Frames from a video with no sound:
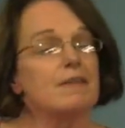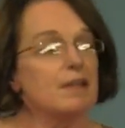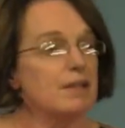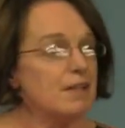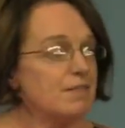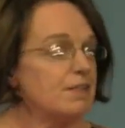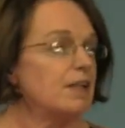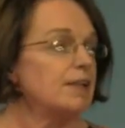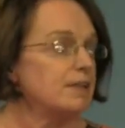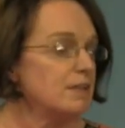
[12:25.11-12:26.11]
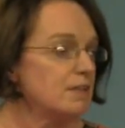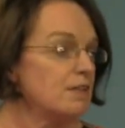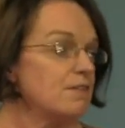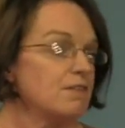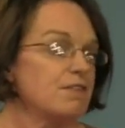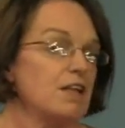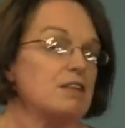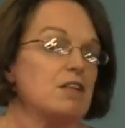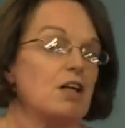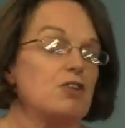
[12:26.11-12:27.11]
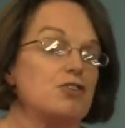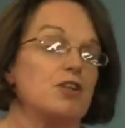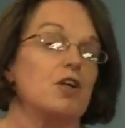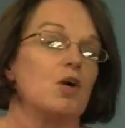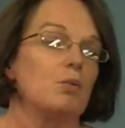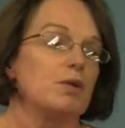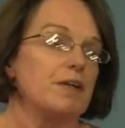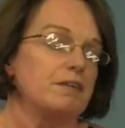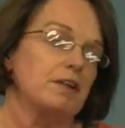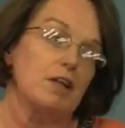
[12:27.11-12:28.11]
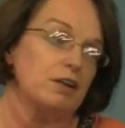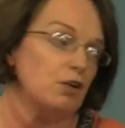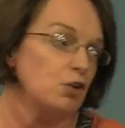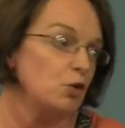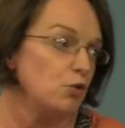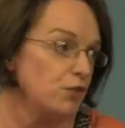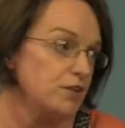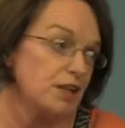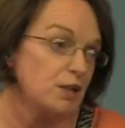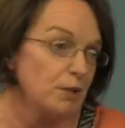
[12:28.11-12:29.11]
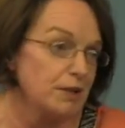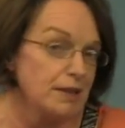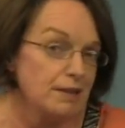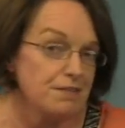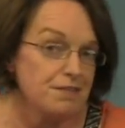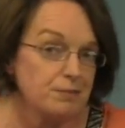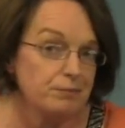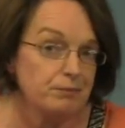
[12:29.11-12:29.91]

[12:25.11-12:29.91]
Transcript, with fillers: the less likely it is that Scientology will get, get their hooks into anybody else.